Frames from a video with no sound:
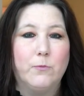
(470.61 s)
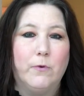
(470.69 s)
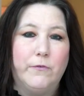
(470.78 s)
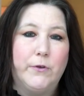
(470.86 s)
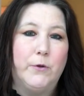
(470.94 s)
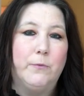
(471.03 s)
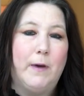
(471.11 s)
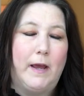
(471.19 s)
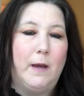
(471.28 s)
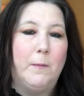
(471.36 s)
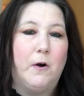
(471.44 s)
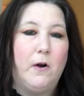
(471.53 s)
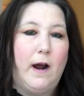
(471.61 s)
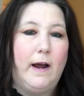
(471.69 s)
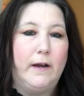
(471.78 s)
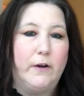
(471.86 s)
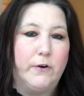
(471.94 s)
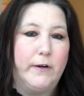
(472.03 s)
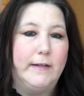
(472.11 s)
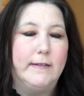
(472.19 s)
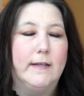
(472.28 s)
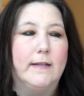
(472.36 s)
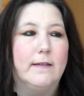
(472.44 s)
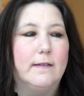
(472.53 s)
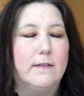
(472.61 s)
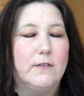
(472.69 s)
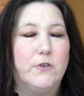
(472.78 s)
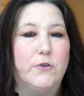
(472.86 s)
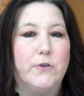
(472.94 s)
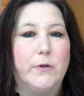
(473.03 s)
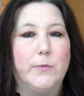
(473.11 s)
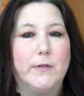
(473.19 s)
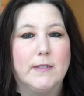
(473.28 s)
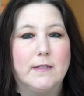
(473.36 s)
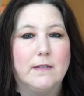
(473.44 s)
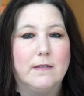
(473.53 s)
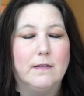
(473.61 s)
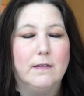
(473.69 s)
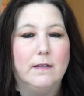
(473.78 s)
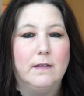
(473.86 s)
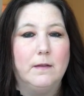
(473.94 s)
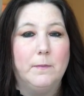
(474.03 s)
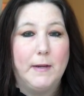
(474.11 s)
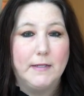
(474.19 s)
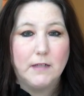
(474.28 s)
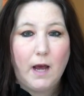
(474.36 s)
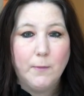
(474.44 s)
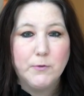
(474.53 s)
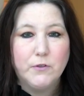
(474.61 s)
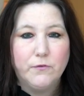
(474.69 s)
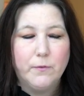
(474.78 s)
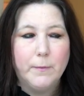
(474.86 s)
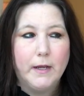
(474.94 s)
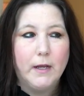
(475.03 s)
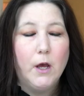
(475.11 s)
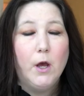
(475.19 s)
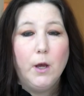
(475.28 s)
reviewed my MRI, agreed that surgery was the best option for me,